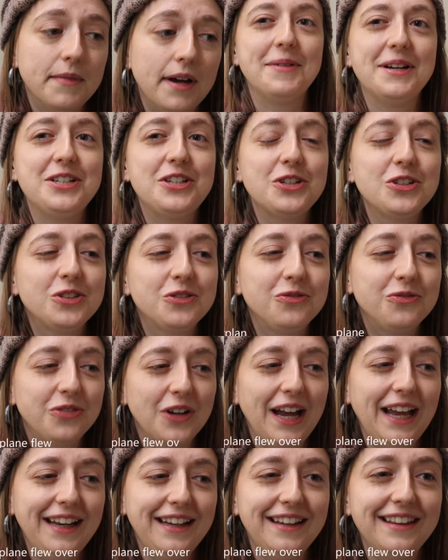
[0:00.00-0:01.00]
I just
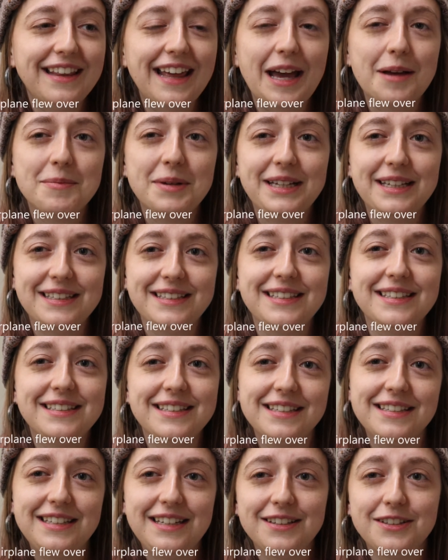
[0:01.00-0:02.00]
find that my
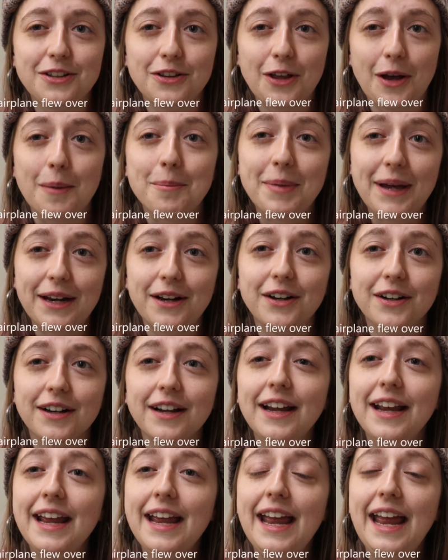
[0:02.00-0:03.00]
consistency is a lot better
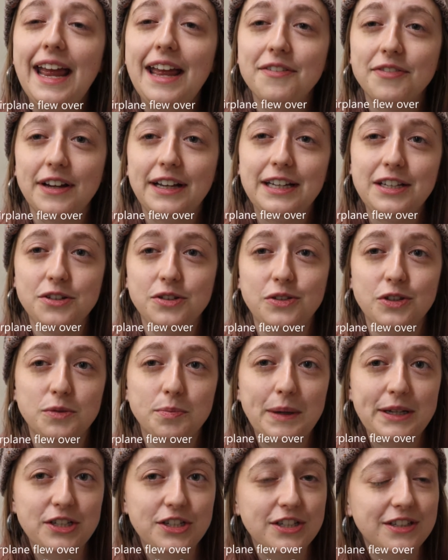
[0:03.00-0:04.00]
if I can use the
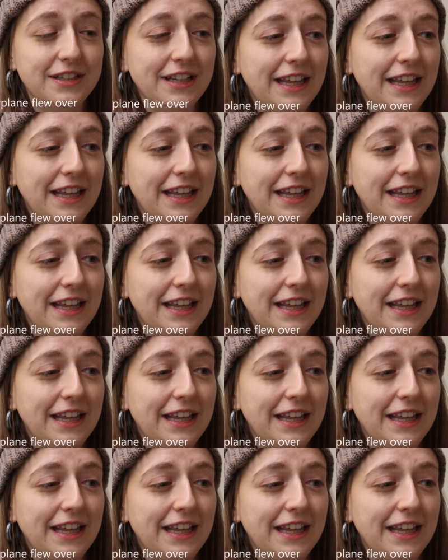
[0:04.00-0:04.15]
sponges.